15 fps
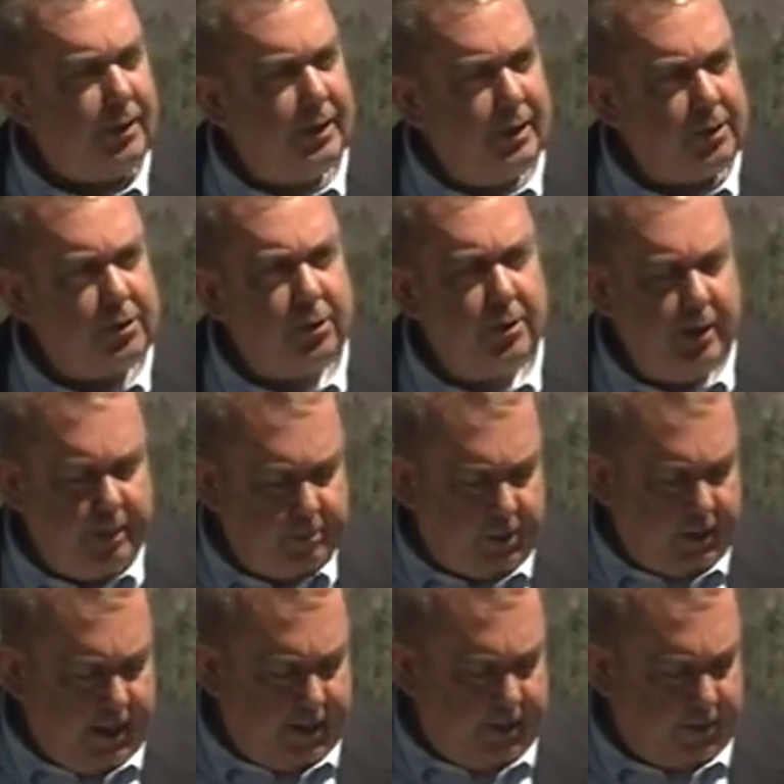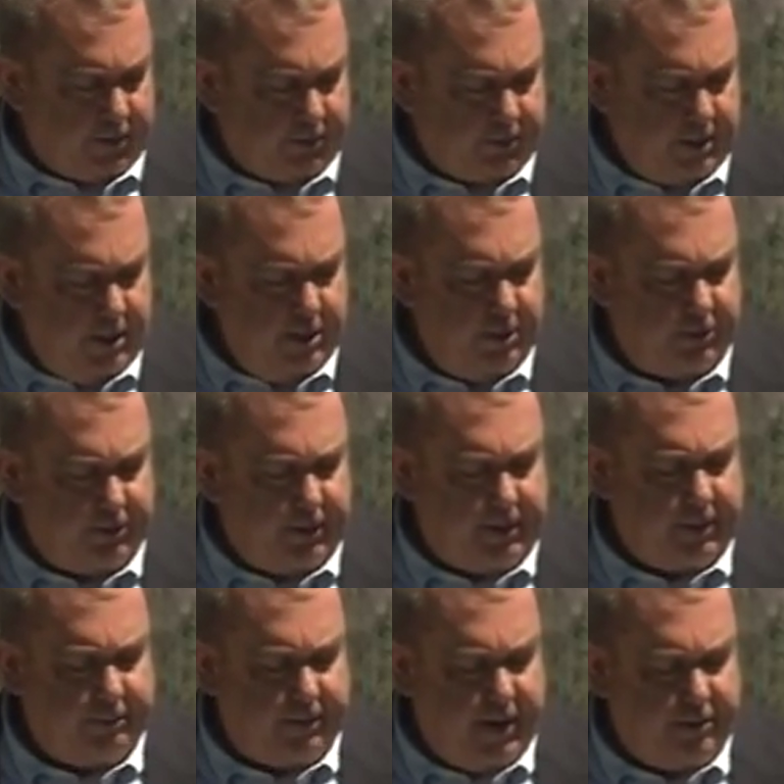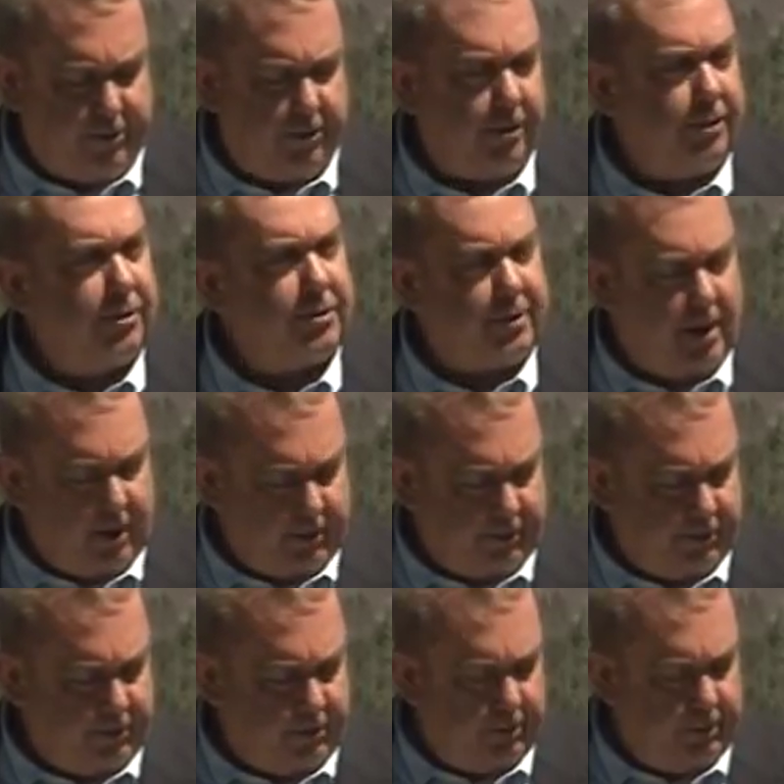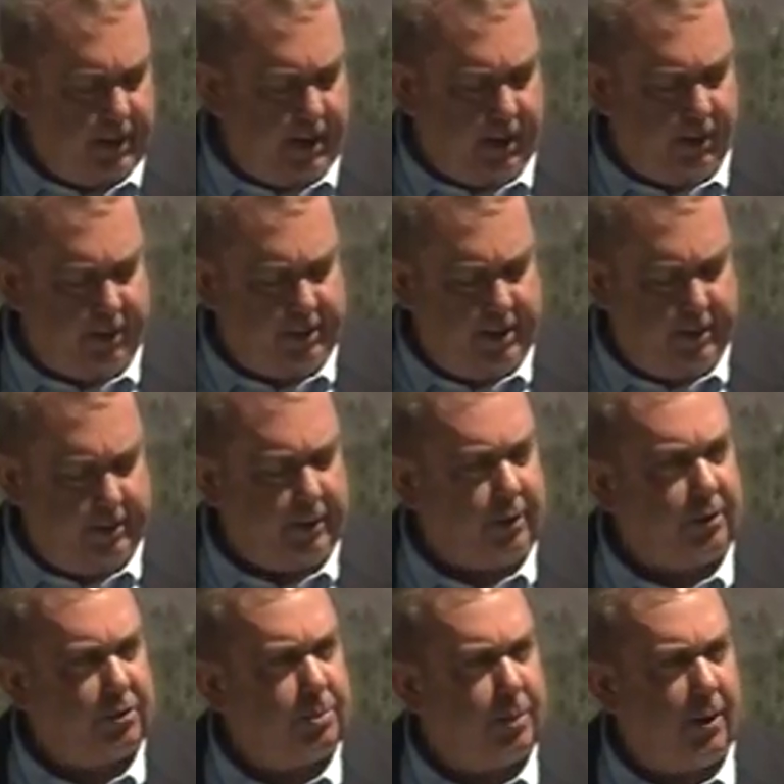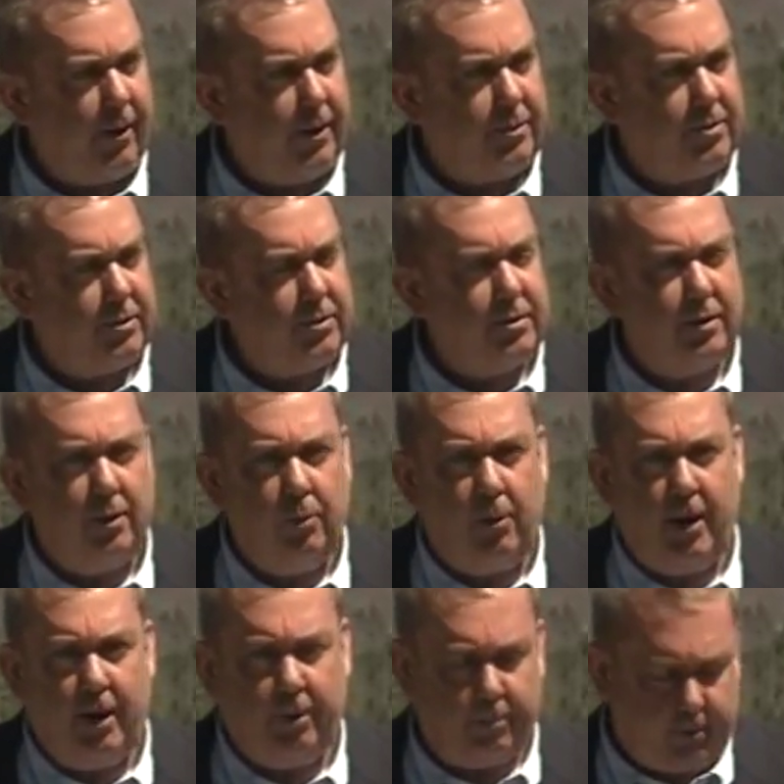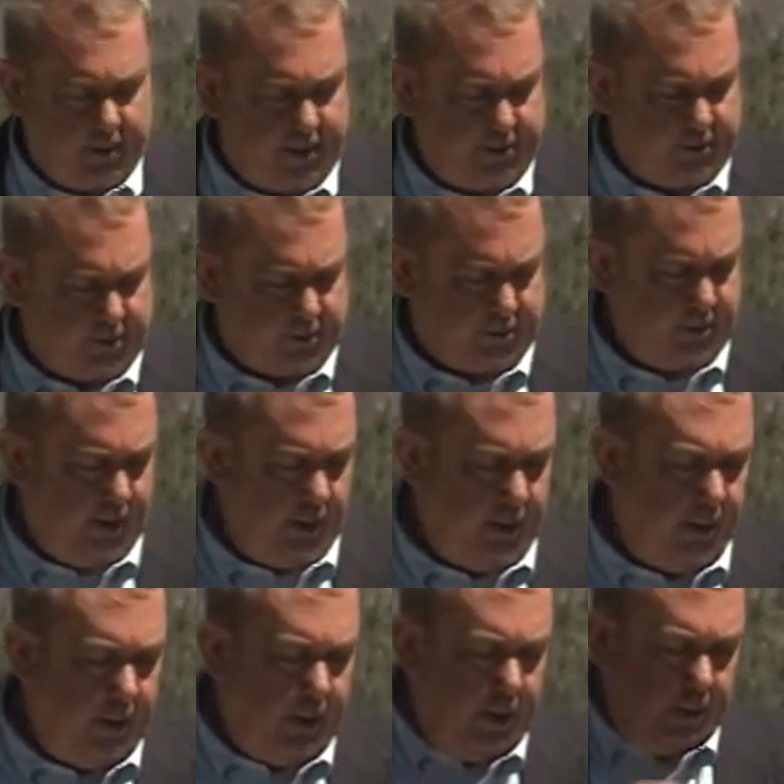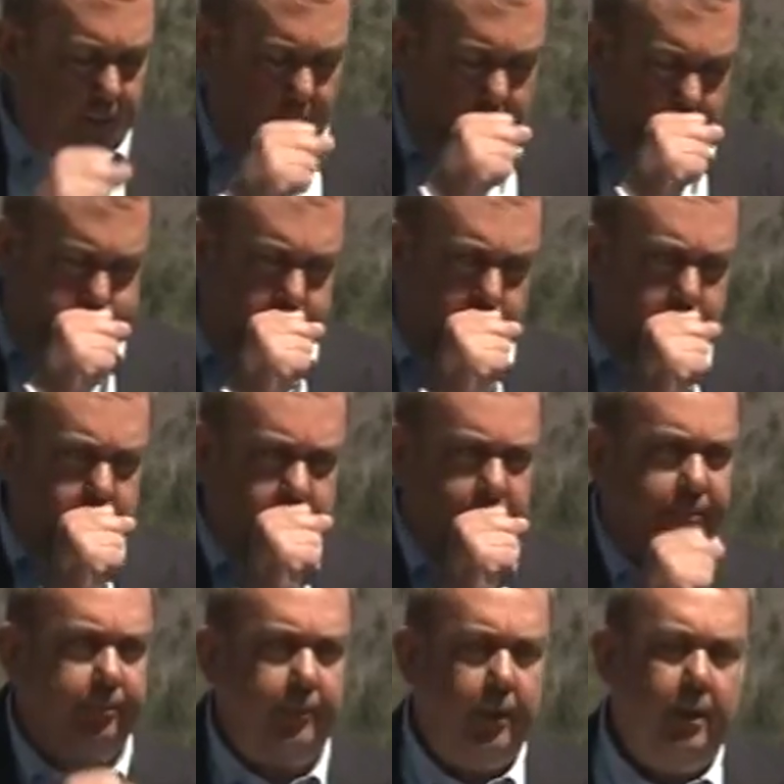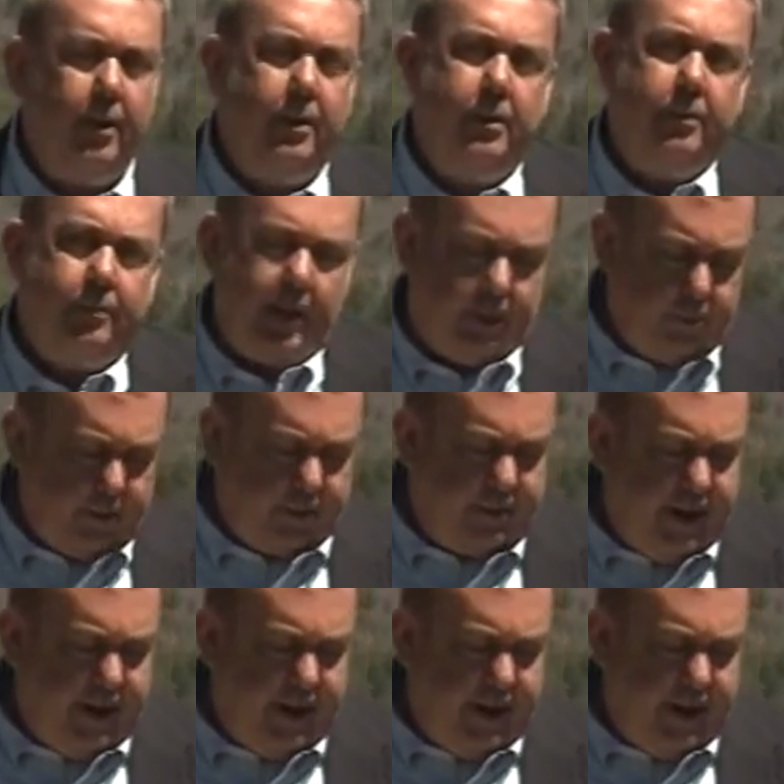including millennials, who seek adventure, solitude, and authentic experiences in wild places. And with